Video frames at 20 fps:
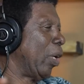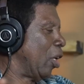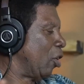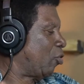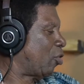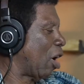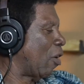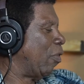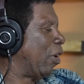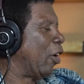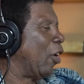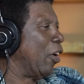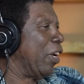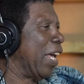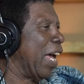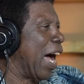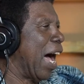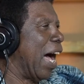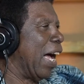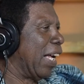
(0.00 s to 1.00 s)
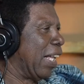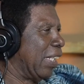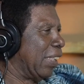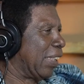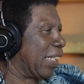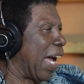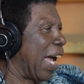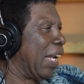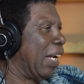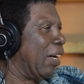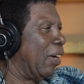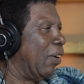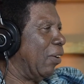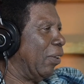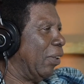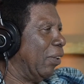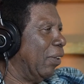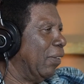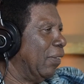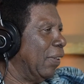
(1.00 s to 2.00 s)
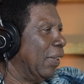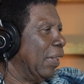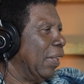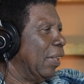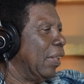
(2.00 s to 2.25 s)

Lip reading: When they're traveling on their ankles, kind of how, you know.